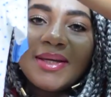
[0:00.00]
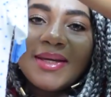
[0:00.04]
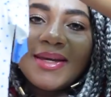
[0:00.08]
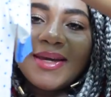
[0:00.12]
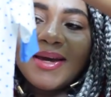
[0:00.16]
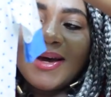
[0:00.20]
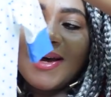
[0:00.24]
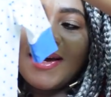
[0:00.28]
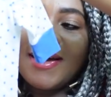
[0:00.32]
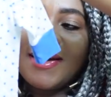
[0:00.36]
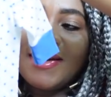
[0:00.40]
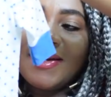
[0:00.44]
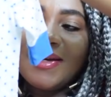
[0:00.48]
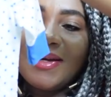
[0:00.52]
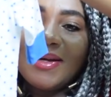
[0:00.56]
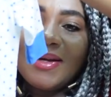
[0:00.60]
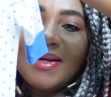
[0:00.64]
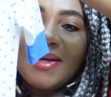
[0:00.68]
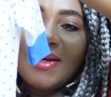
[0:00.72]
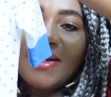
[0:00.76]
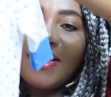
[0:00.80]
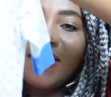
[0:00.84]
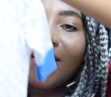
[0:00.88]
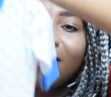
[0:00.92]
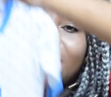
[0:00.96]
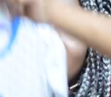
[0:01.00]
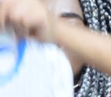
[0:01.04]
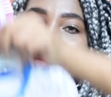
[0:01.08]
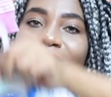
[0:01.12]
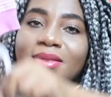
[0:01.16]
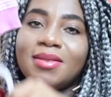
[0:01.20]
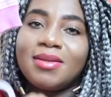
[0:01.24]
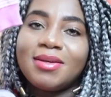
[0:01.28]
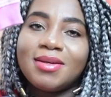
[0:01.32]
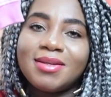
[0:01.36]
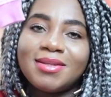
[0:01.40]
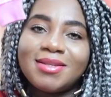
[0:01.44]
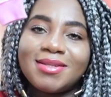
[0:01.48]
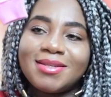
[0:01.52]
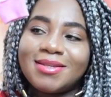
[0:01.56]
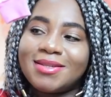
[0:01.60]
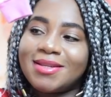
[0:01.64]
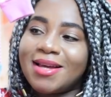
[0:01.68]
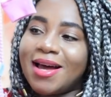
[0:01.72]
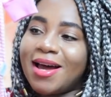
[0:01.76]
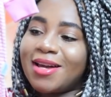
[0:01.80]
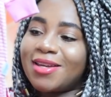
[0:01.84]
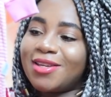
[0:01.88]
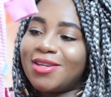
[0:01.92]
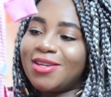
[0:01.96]
yeah. These
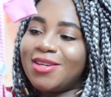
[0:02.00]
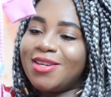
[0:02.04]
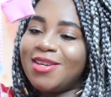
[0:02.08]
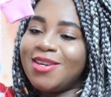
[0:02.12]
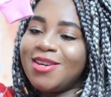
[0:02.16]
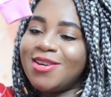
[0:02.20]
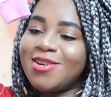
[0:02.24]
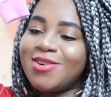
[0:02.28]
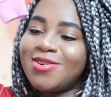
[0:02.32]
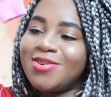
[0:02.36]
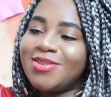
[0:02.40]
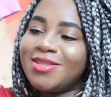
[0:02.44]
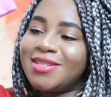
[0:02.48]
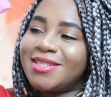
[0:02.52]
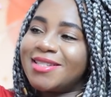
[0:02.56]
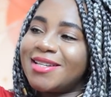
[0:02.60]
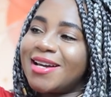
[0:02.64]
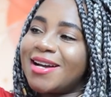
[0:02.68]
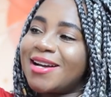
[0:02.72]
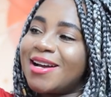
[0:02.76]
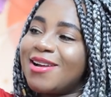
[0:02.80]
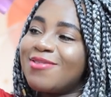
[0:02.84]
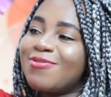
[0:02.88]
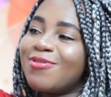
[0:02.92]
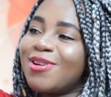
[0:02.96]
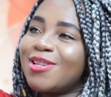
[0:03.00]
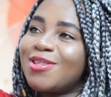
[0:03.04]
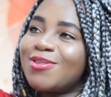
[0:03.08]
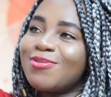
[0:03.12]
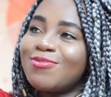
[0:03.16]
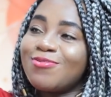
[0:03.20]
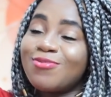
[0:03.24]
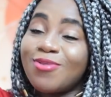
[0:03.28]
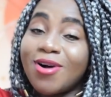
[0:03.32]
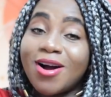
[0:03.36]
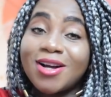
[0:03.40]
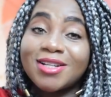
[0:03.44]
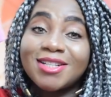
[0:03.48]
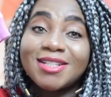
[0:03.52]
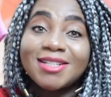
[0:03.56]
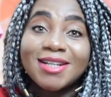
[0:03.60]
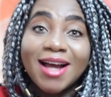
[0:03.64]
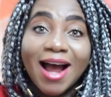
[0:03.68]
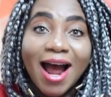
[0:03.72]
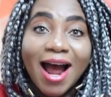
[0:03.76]
are cute. I can't wait to wash,